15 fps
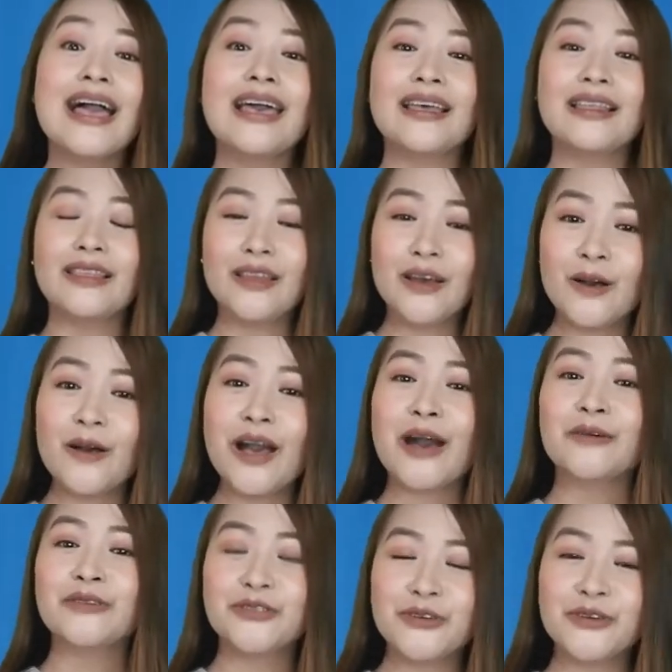hello,
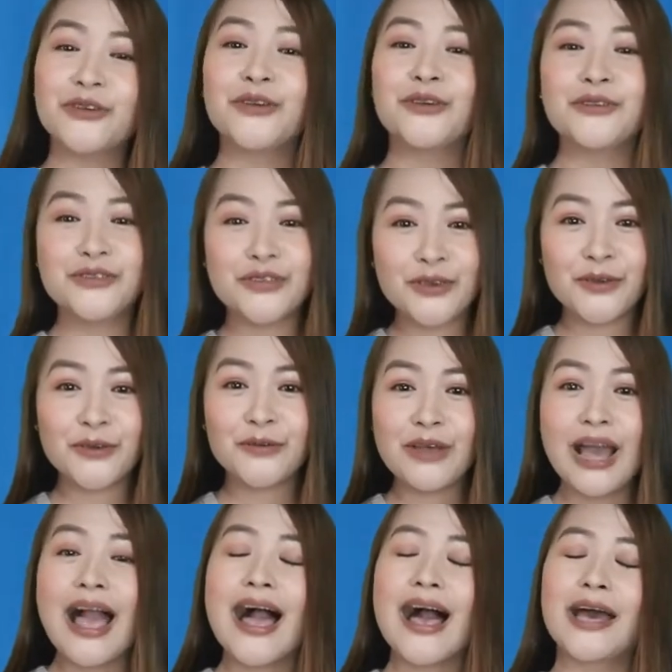how do you do?